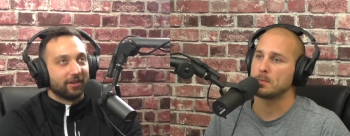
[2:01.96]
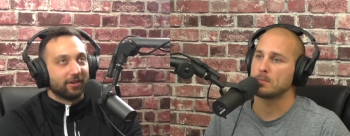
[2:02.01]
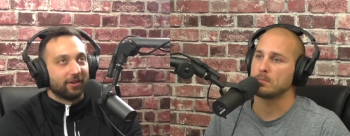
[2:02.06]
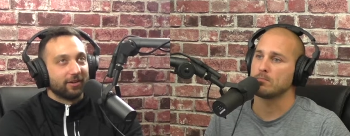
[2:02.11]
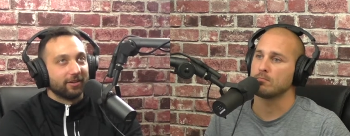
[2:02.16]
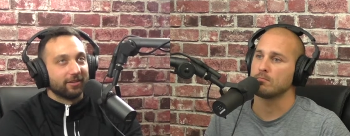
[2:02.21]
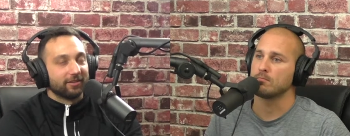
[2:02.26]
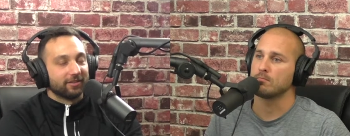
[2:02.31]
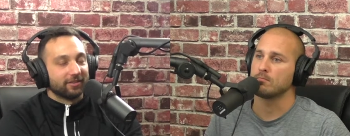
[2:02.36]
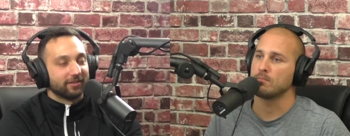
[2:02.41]

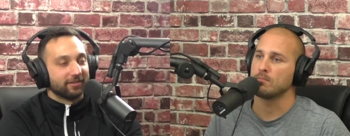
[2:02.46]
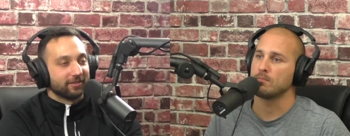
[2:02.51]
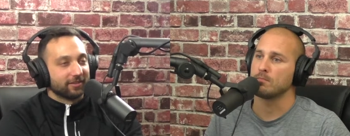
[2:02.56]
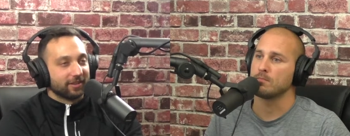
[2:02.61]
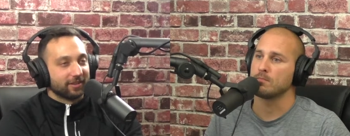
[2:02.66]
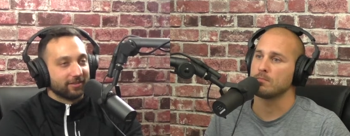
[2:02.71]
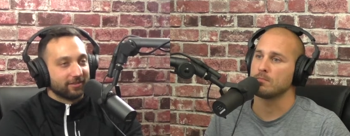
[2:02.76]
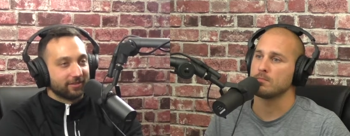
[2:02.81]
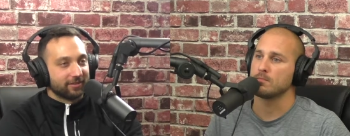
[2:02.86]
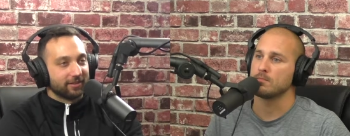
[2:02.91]
Speaker 1: aren't
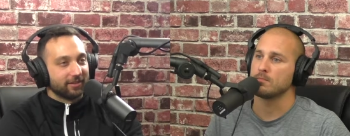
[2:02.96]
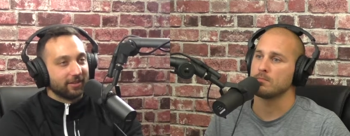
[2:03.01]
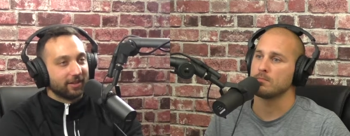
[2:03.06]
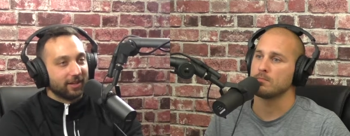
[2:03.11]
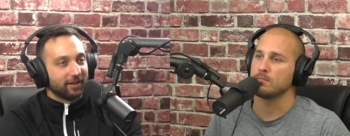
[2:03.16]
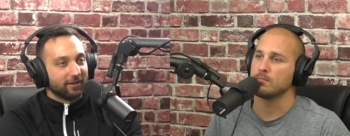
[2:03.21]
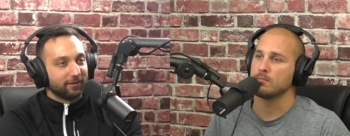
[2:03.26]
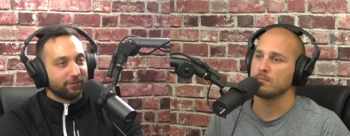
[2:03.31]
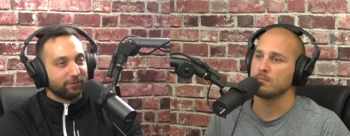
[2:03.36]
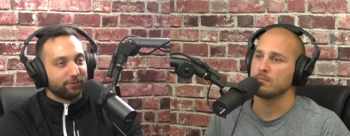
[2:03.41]
discussed
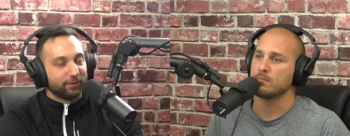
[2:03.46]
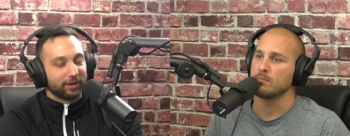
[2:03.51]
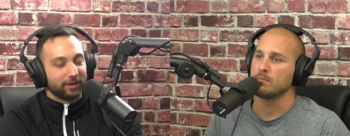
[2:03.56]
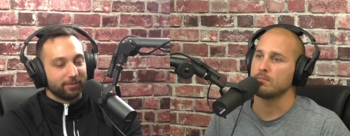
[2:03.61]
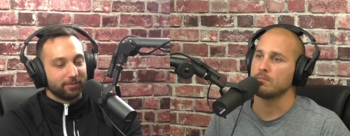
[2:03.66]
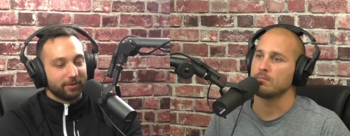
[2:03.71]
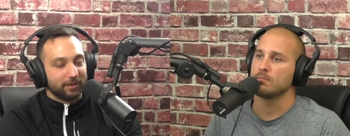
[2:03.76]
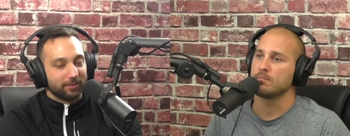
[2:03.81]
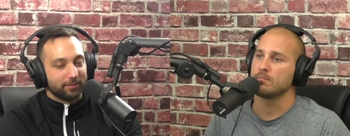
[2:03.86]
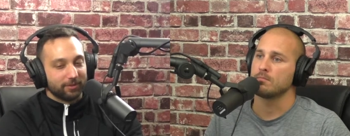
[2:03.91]
enough when
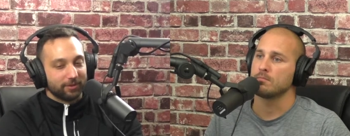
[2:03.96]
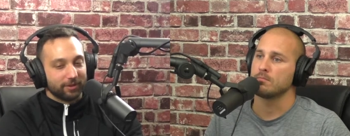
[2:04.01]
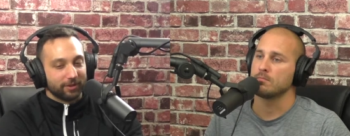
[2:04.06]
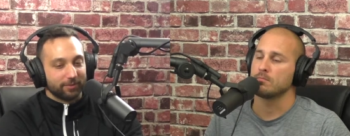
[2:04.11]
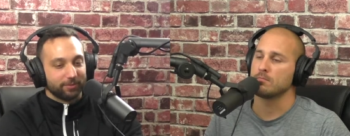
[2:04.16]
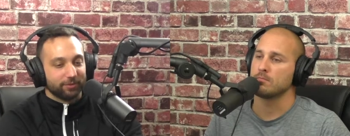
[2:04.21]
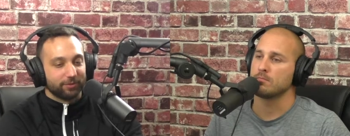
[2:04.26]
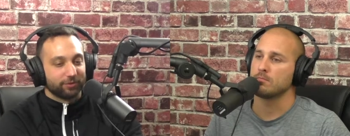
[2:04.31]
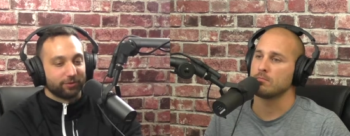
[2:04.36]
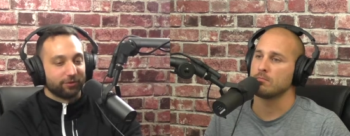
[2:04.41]
people are
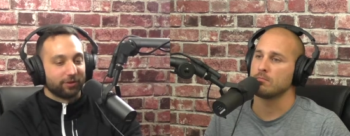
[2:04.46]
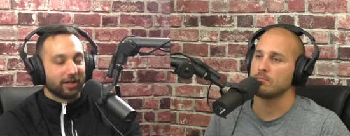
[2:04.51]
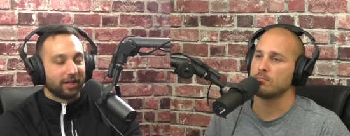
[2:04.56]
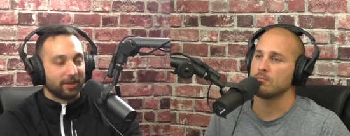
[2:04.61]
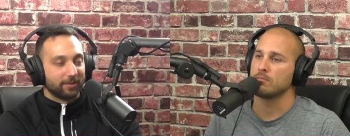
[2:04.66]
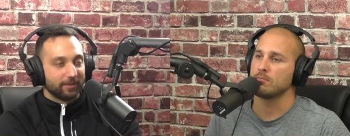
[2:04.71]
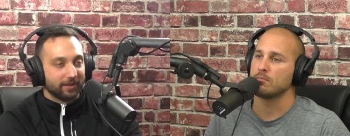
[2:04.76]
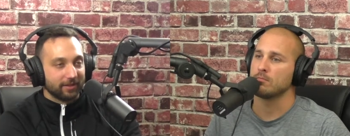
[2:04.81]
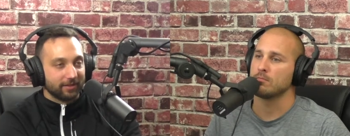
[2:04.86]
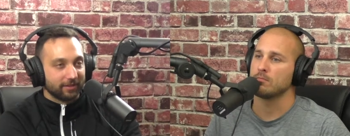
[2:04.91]

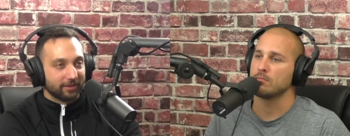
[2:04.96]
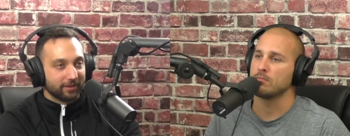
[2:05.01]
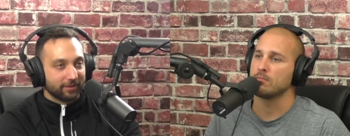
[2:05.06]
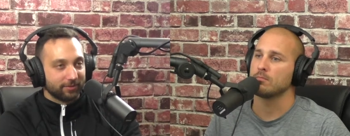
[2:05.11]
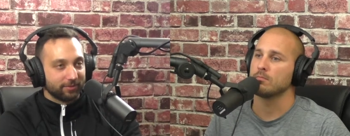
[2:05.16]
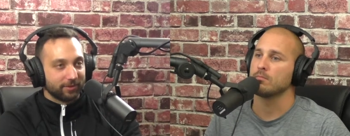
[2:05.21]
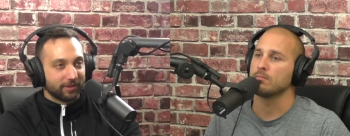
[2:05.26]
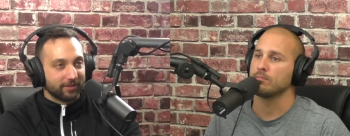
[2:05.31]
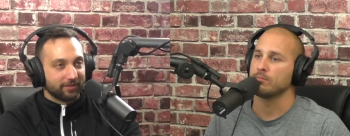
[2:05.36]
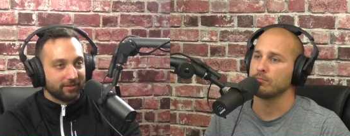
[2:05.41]
prescribed
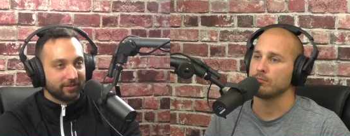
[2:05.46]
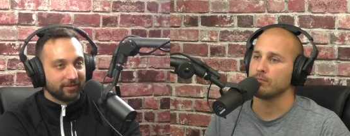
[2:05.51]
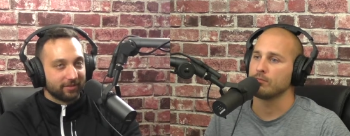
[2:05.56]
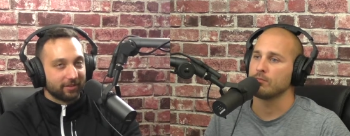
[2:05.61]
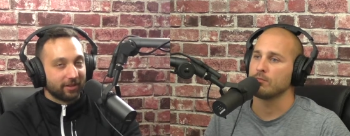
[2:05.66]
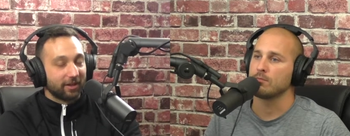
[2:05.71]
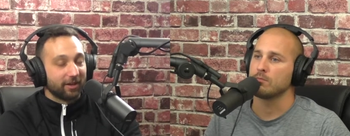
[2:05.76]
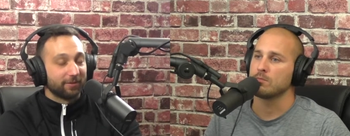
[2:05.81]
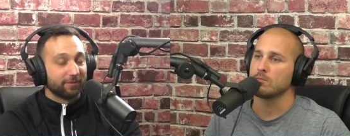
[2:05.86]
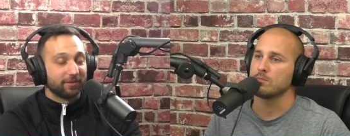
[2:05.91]
antidepressants,
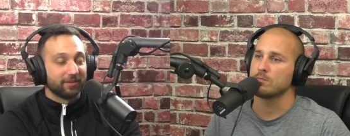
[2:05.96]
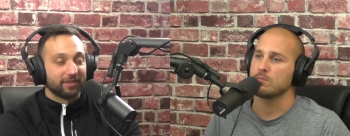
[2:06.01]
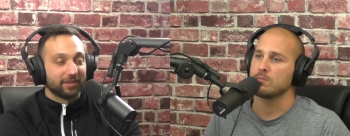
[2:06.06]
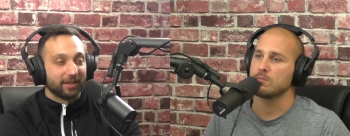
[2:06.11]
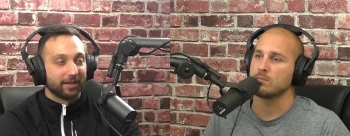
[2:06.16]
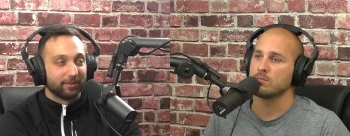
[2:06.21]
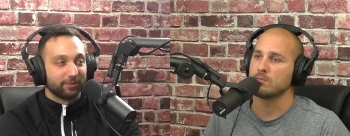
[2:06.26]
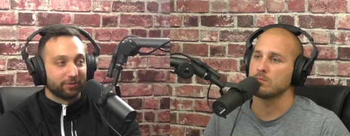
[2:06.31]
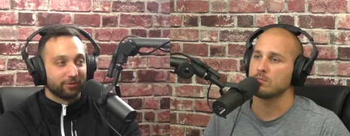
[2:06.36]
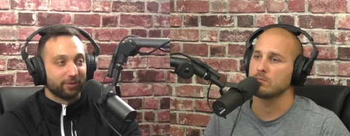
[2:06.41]

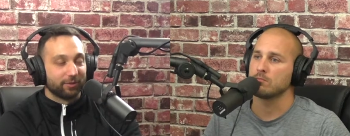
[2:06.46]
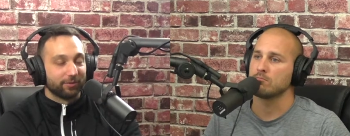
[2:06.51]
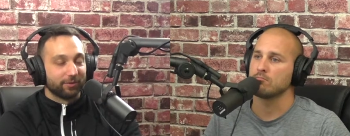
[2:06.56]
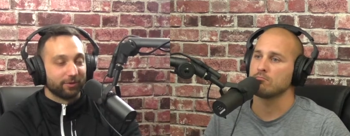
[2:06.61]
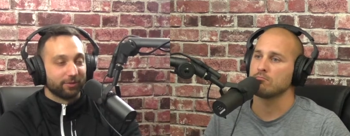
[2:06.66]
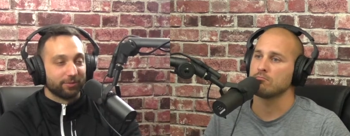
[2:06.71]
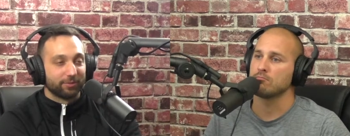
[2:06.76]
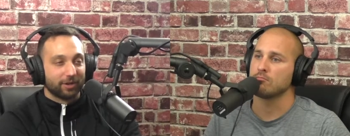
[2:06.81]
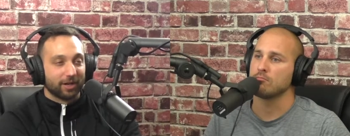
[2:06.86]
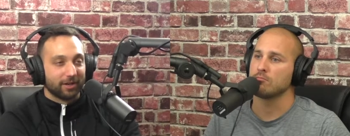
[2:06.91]
oftentimes from their
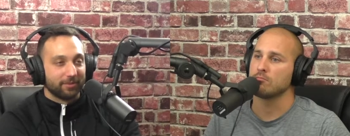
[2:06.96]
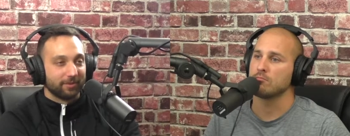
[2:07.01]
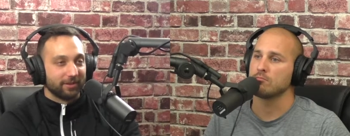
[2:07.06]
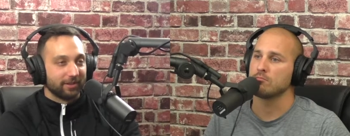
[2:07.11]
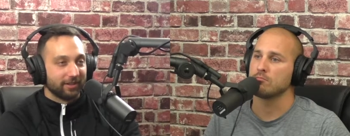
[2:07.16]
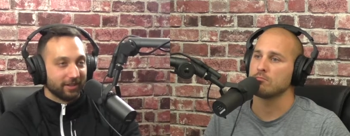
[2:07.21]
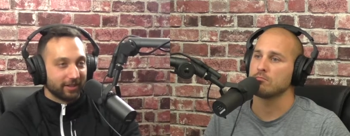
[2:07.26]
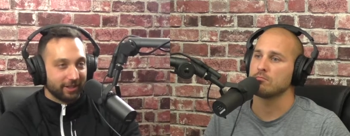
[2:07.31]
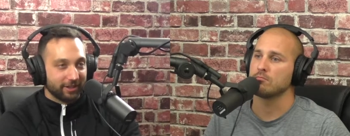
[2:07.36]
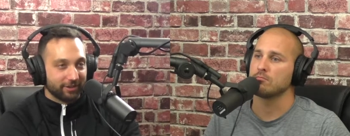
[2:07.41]

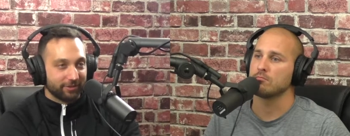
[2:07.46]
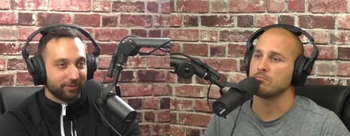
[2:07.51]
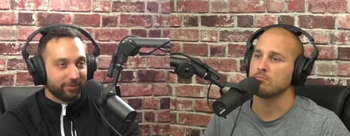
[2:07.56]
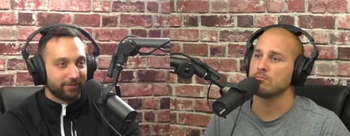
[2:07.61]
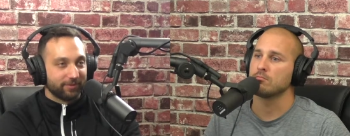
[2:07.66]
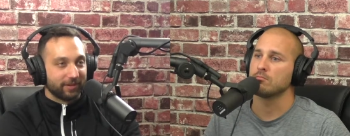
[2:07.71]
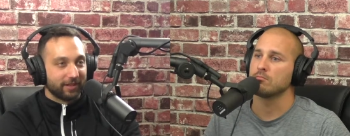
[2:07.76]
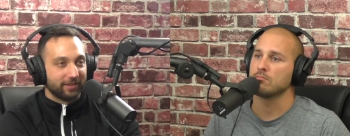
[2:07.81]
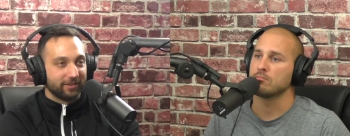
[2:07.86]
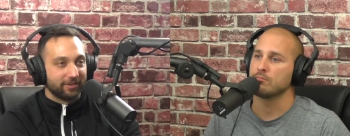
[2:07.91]
primary care
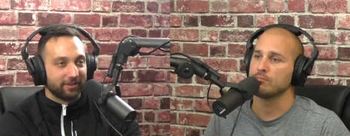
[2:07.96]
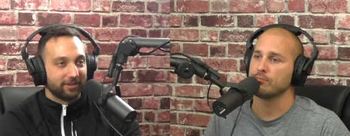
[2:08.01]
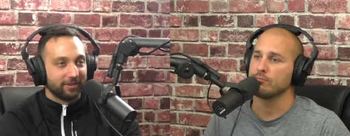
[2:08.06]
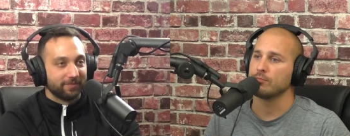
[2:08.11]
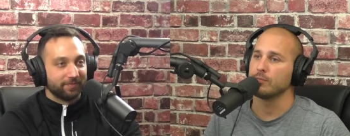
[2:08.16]
provider.